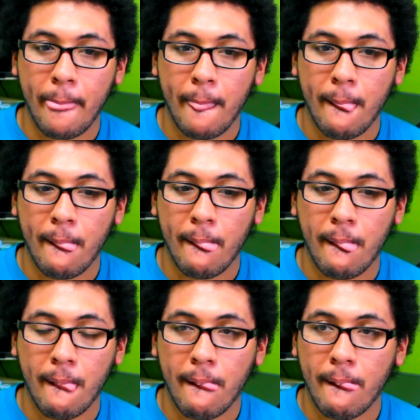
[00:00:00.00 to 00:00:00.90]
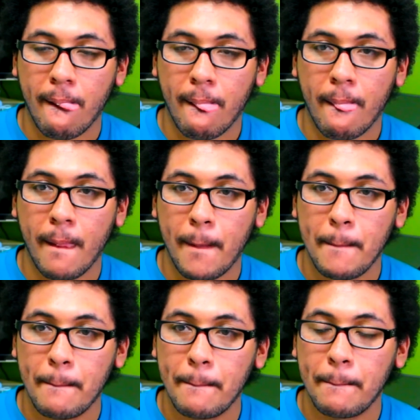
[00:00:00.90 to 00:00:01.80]
Because
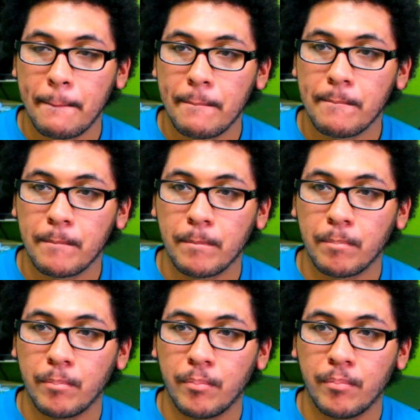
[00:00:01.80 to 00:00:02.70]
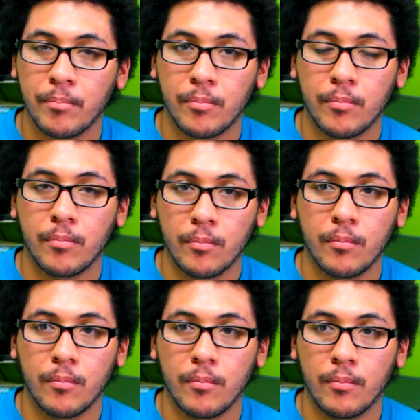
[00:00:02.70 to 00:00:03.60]
this was just completely
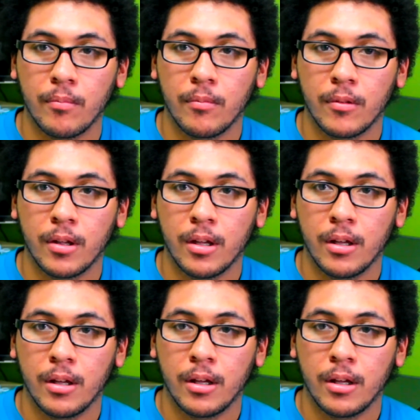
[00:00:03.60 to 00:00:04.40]
left turn in a good way.